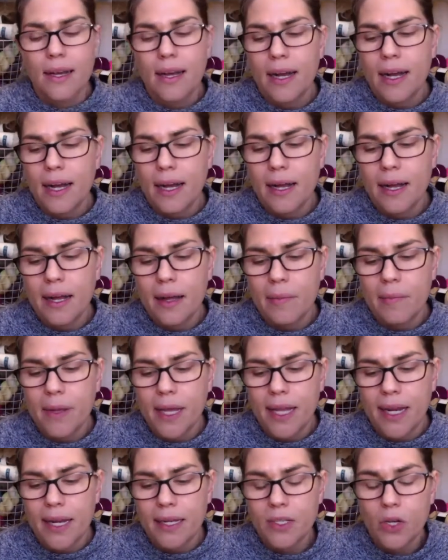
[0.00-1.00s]

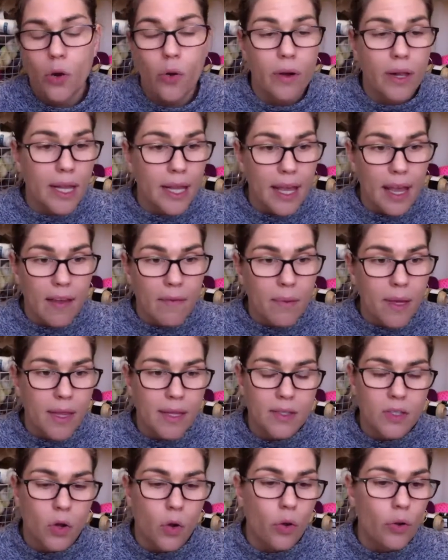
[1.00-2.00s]
And it totally gave me
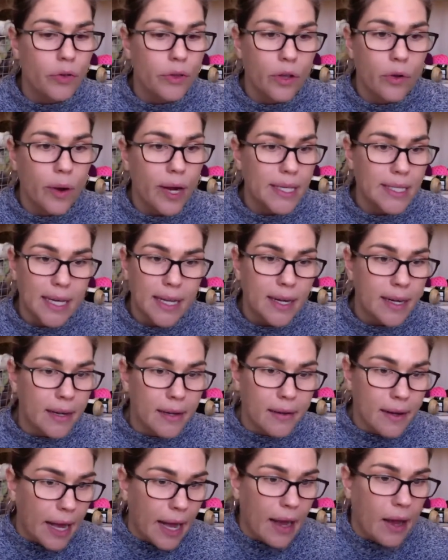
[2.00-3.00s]
this whole new identity
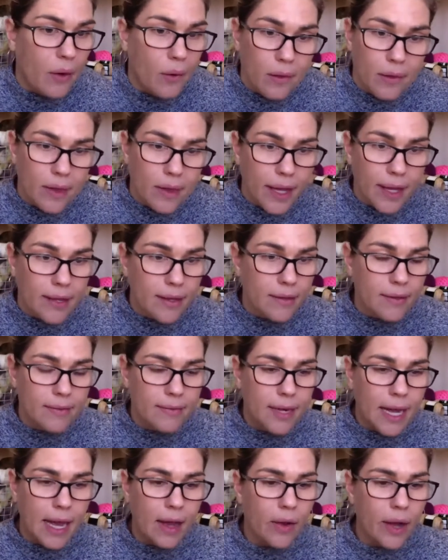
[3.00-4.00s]
now. Like,
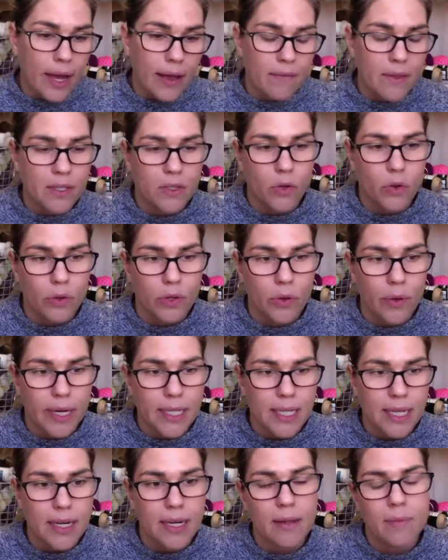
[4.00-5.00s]
now I have this whole new
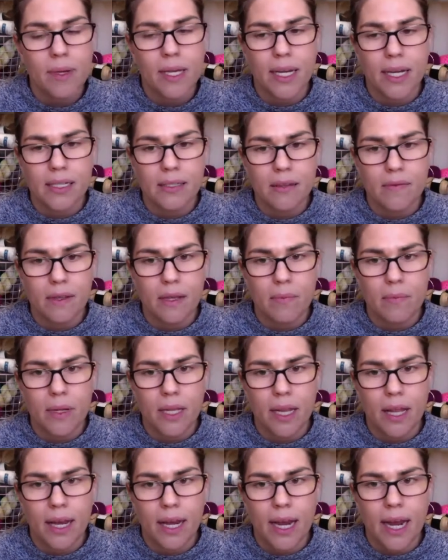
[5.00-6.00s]
identity because of it.
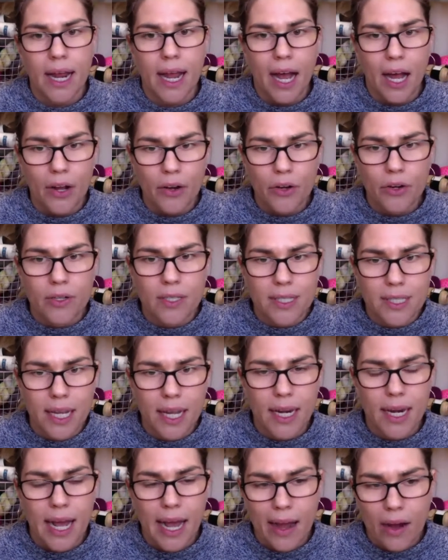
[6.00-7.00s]
But, like, I
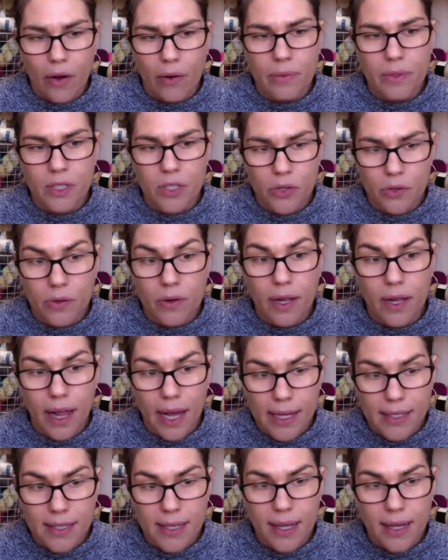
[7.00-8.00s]
understand how I was
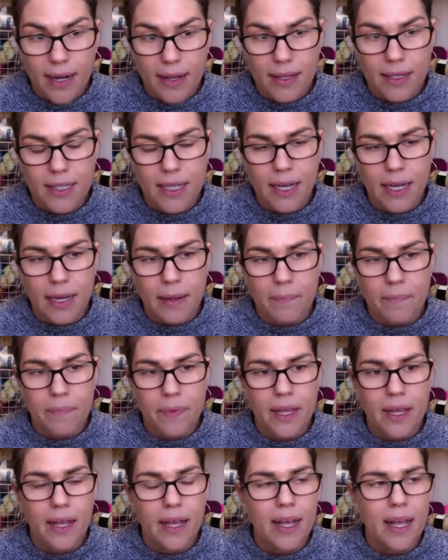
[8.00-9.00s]
utilizing it at the time.
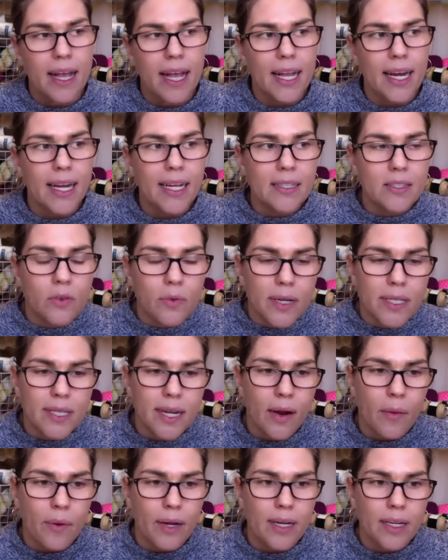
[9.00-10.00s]
And I guess the reason
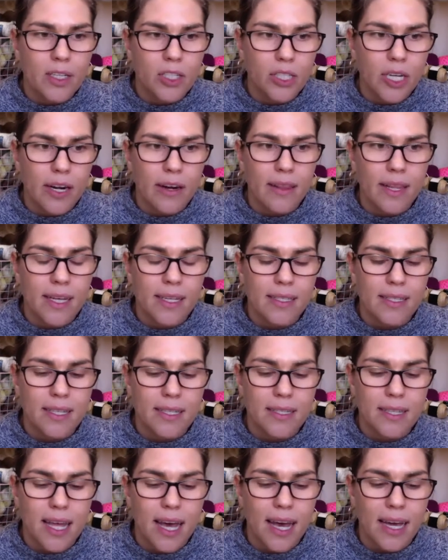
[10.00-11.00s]
I wanted to share this
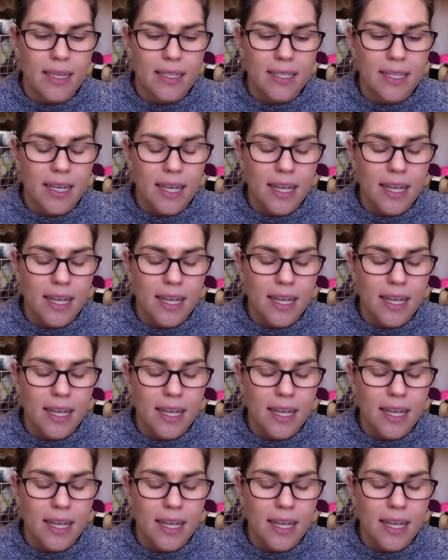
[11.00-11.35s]
is that